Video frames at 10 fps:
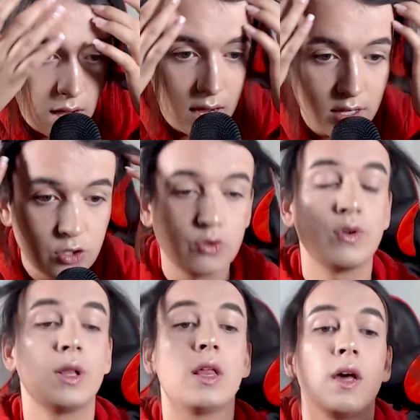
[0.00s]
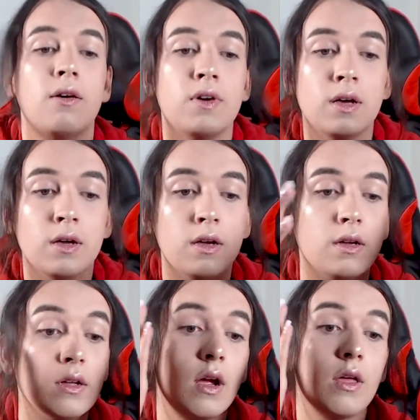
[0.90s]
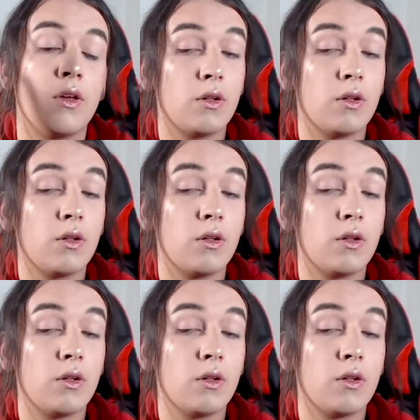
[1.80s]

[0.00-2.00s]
I do really love it. The